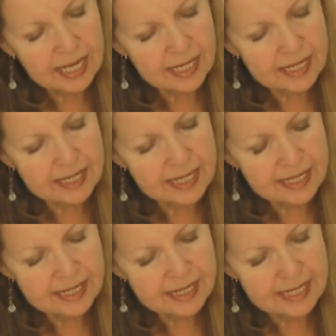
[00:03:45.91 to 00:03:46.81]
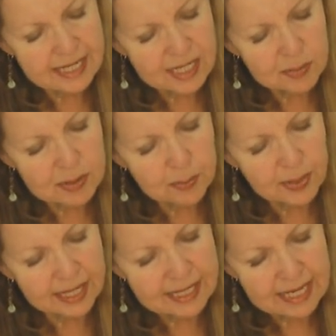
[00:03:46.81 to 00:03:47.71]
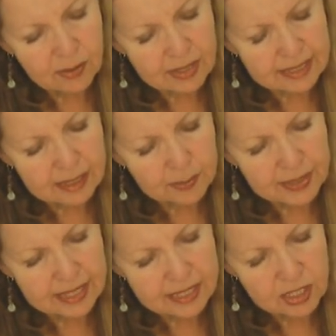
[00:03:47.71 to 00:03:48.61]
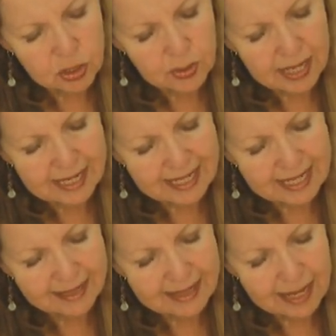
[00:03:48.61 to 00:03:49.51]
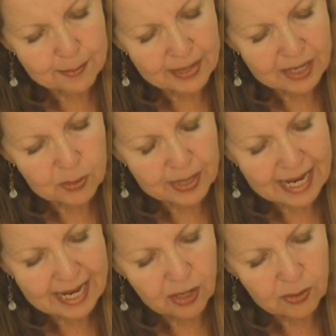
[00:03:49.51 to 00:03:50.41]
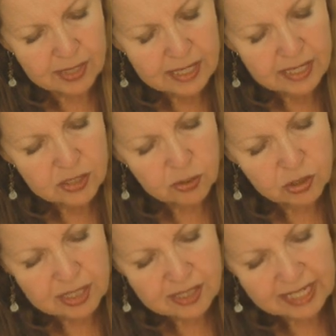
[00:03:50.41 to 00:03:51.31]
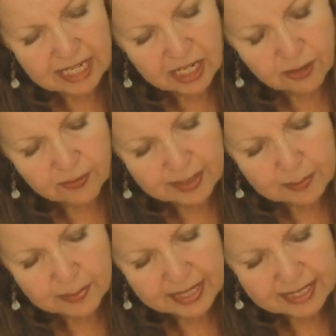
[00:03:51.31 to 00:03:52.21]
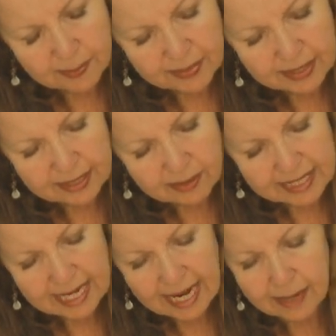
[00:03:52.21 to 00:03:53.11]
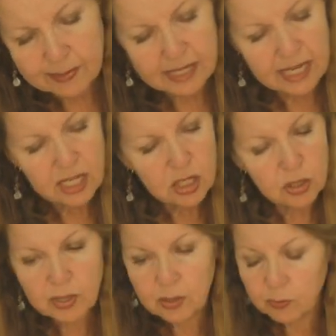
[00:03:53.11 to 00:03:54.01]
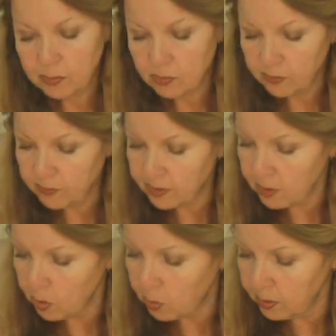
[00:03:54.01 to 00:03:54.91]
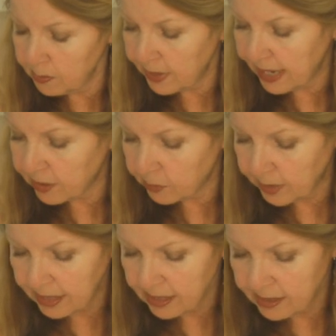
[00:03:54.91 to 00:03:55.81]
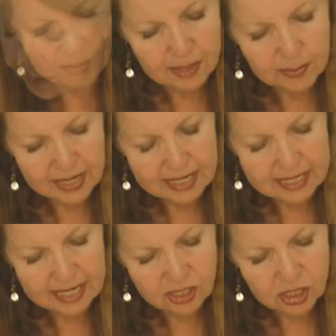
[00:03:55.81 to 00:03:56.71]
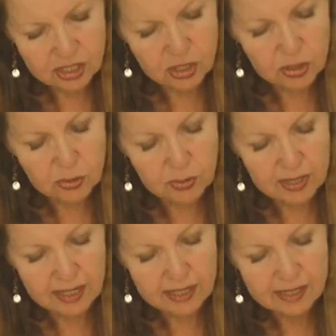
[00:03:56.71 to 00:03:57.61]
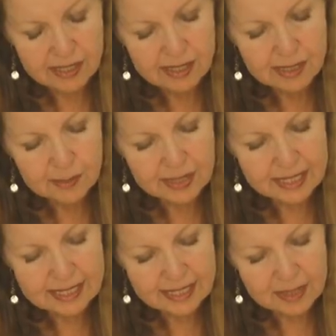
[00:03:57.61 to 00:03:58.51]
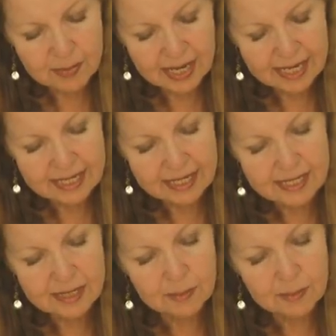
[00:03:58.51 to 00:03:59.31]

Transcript: And it does need to be bent out a little bit to try to get that battery out, so just carefully bend up the little tabs. You can remove the old battery and pay attention to the plus and the minus.